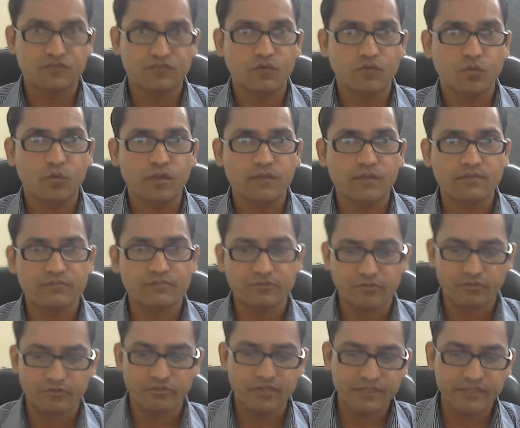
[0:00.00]
So
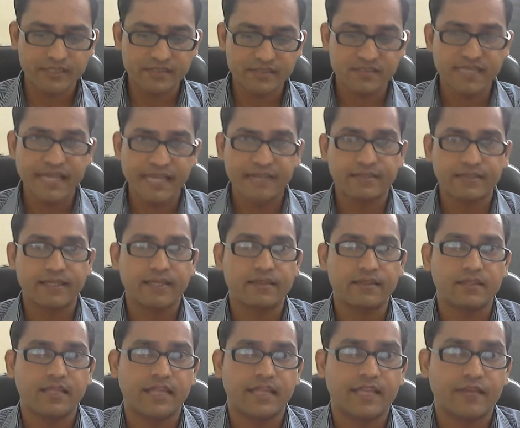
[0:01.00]
we'll dissect
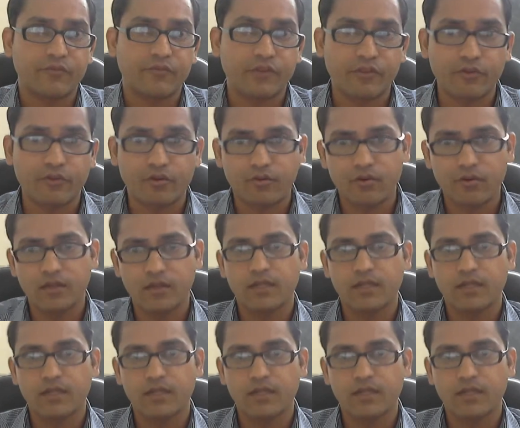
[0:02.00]
that thing, whether